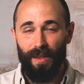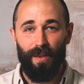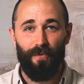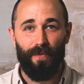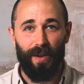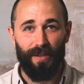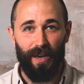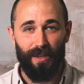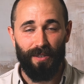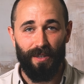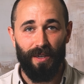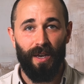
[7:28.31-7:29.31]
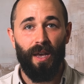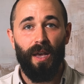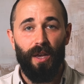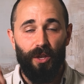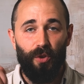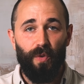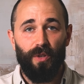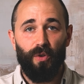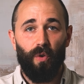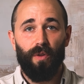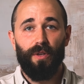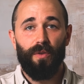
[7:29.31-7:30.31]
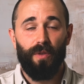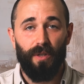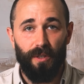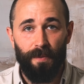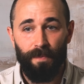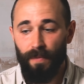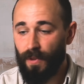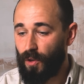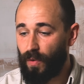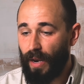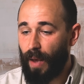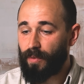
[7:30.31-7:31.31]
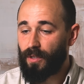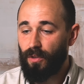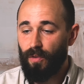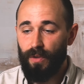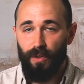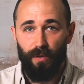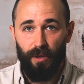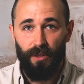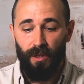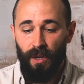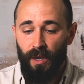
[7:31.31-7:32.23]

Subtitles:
Fantastic. You can totally do this. You can absolutely do this.